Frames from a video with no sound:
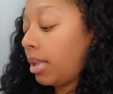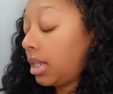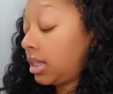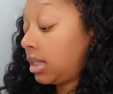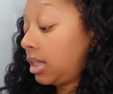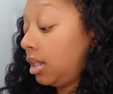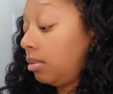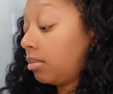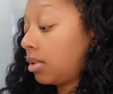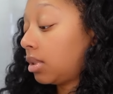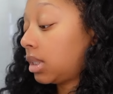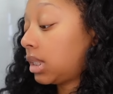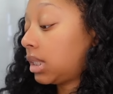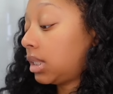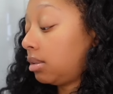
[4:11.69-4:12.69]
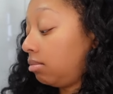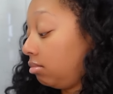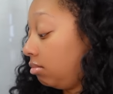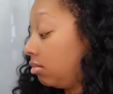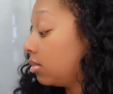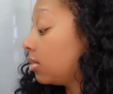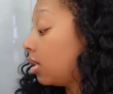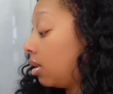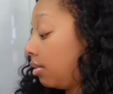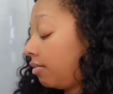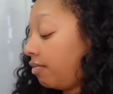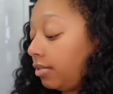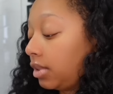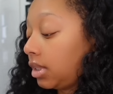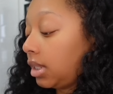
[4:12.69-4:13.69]
my steamer's um,
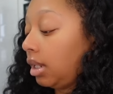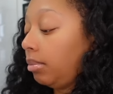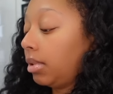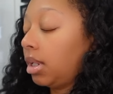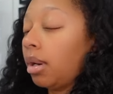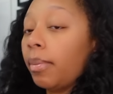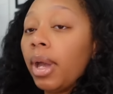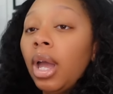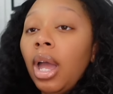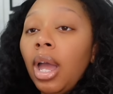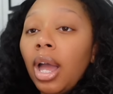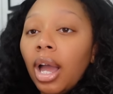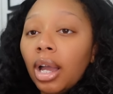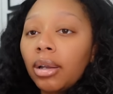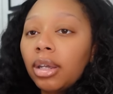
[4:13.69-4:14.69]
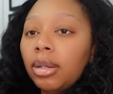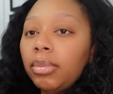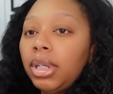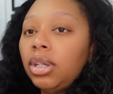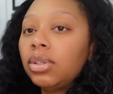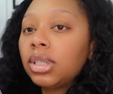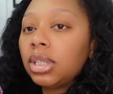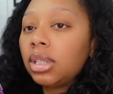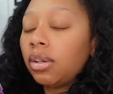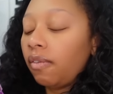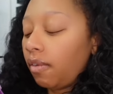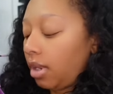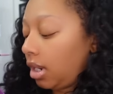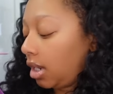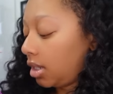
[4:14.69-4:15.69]
steaming up, I'm going to be using the
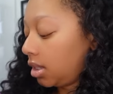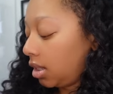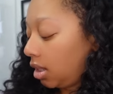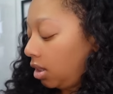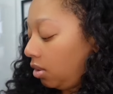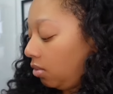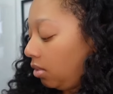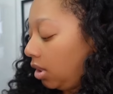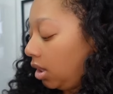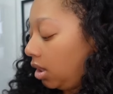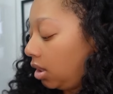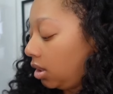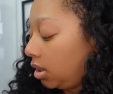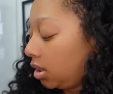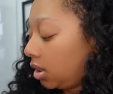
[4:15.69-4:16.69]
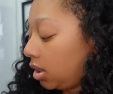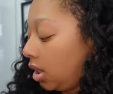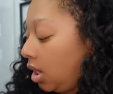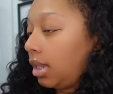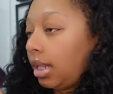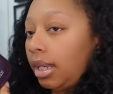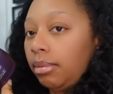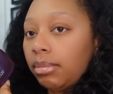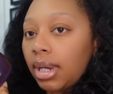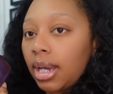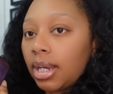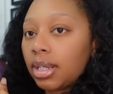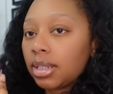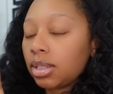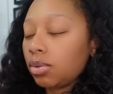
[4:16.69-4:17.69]
Vanessa Hudgens clay
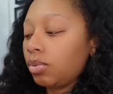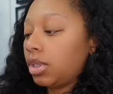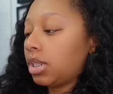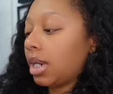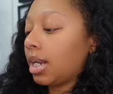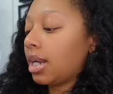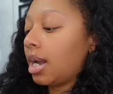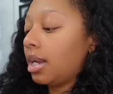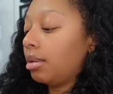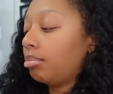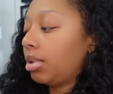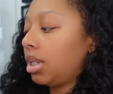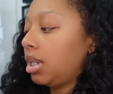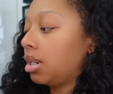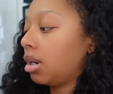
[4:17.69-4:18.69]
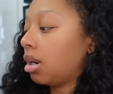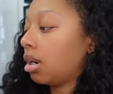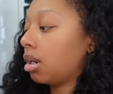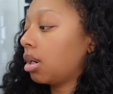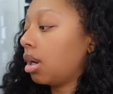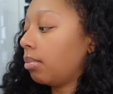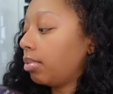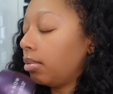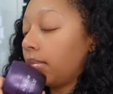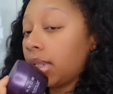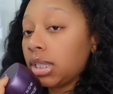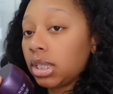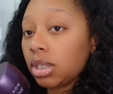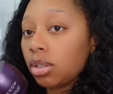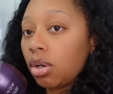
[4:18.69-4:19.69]
mask, which I got in PR a couple
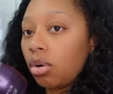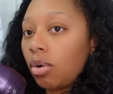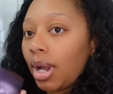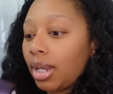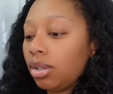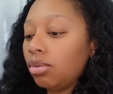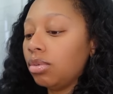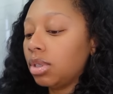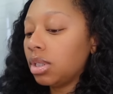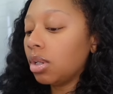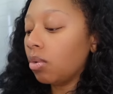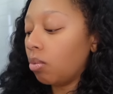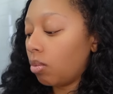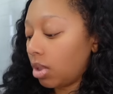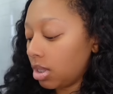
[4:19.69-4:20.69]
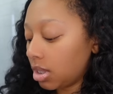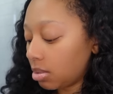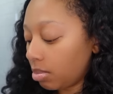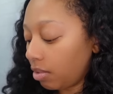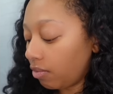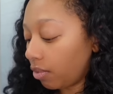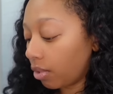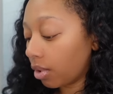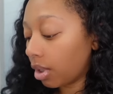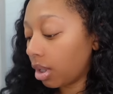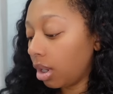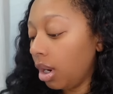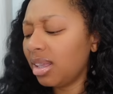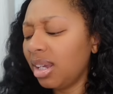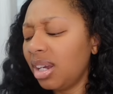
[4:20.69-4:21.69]
months ago. I used it once
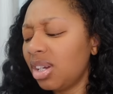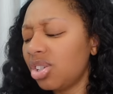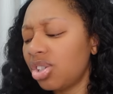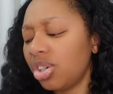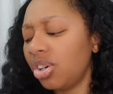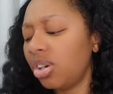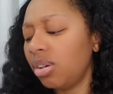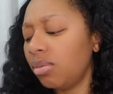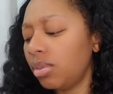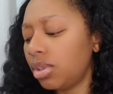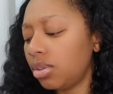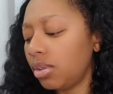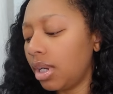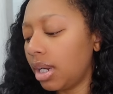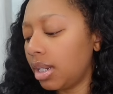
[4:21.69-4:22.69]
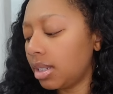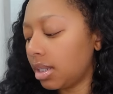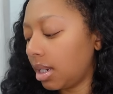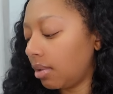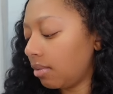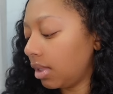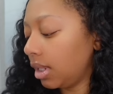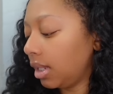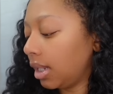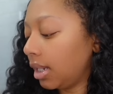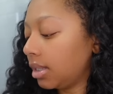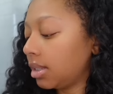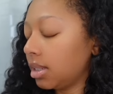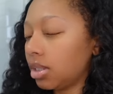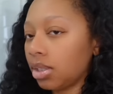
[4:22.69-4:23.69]
before. I think I shared it with you guys and I really
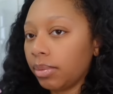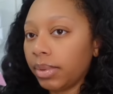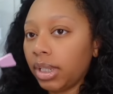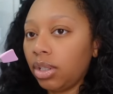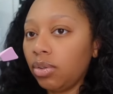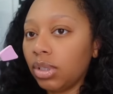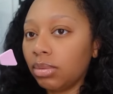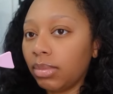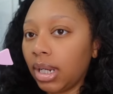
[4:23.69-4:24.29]
liked it. So I'm going to use